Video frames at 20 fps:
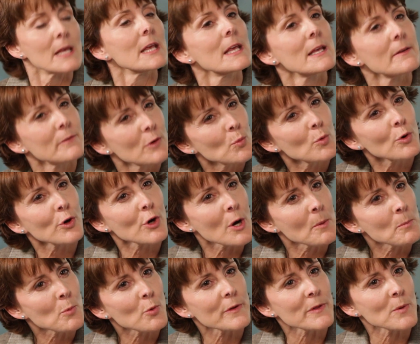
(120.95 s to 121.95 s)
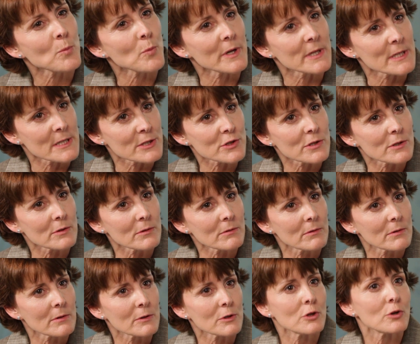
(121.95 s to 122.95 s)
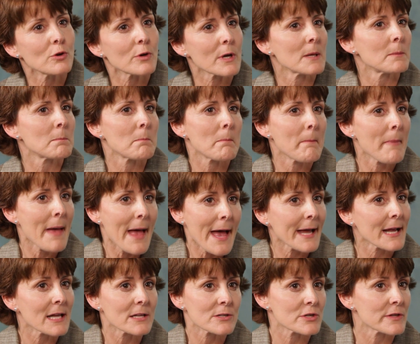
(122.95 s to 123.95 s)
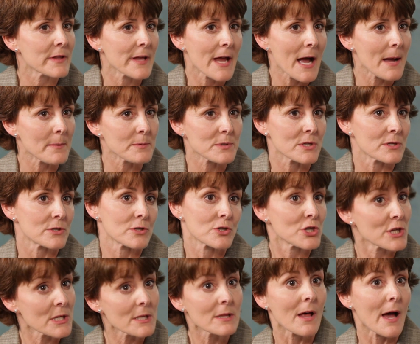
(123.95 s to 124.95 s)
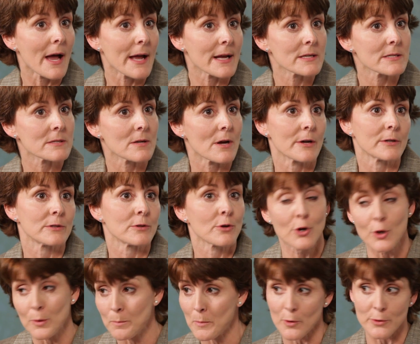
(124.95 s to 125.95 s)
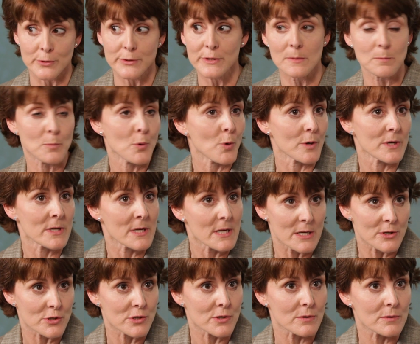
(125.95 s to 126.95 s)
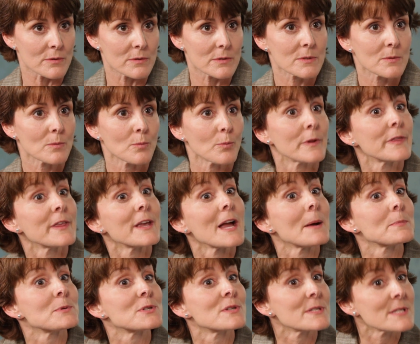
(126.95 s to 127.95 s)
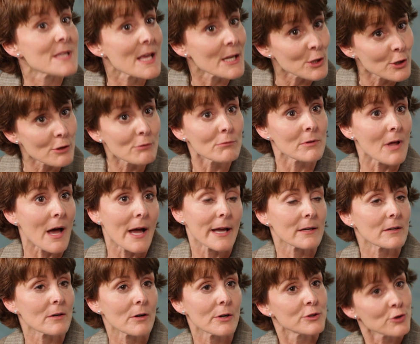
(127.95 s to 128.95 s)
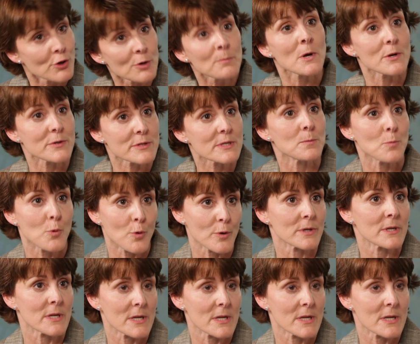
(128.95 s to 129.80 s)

If you work on more than one issue, you can package the options she likes on her most important issues with the options that you like on your most important